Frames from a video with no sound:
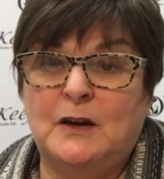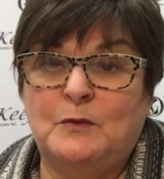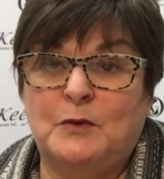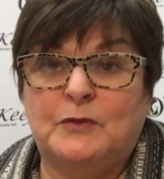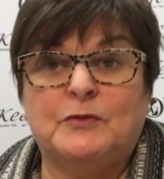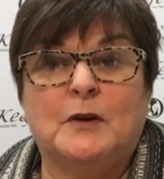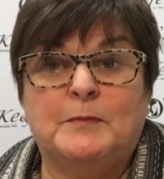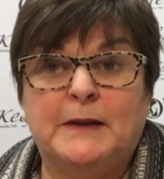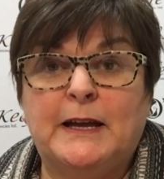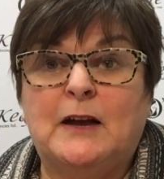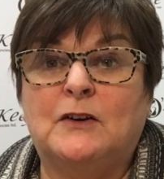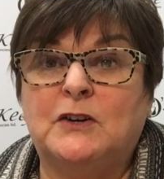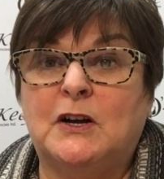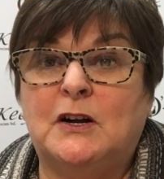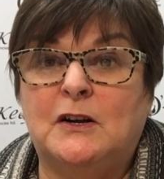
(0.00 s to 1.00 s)
with rubbing
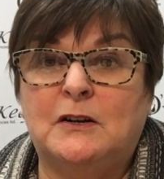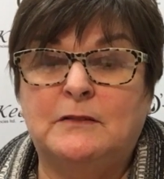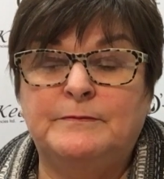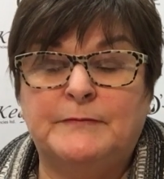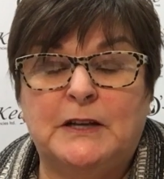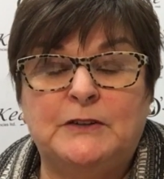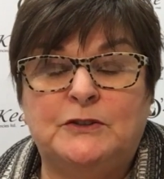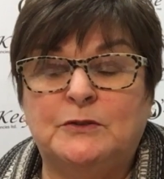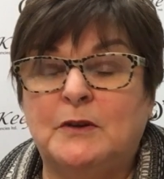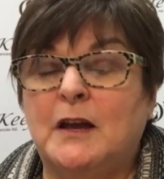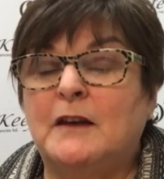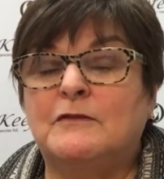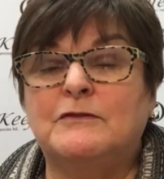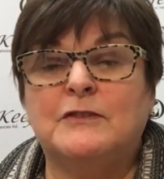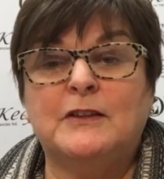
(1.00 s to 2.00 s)
alcohol and do
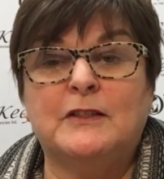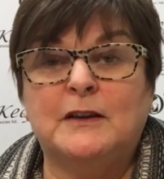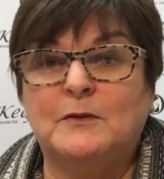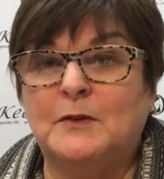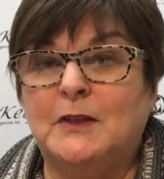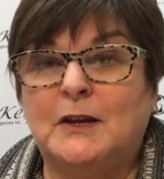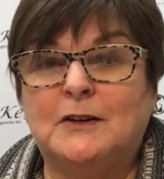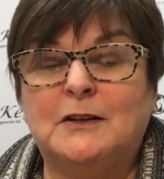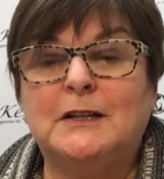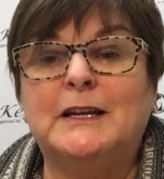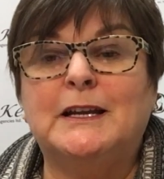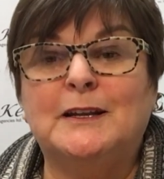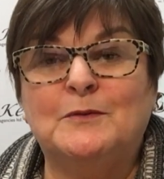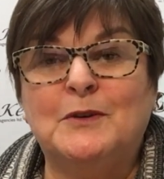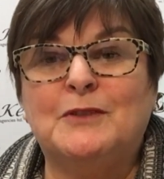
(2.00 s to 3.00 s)
everything with our
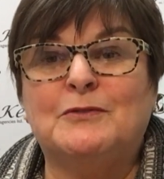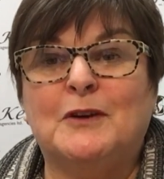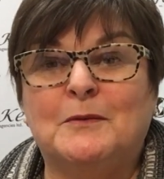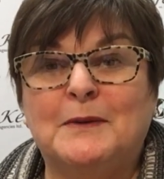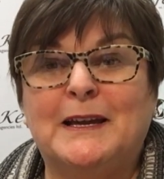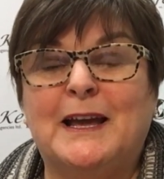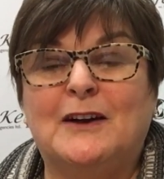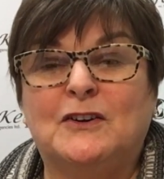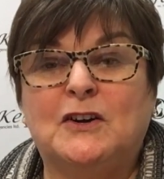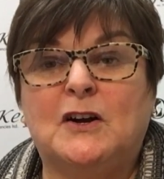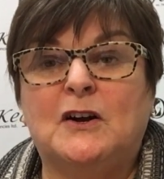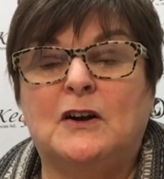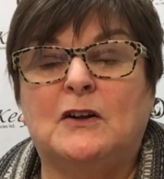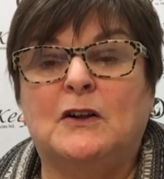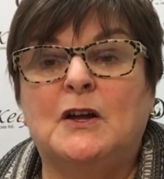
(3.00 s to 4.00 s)
cleaning with rubbing
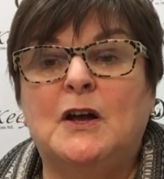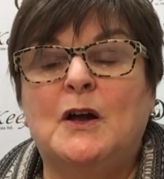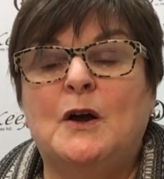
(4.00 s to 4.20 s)
alcohol.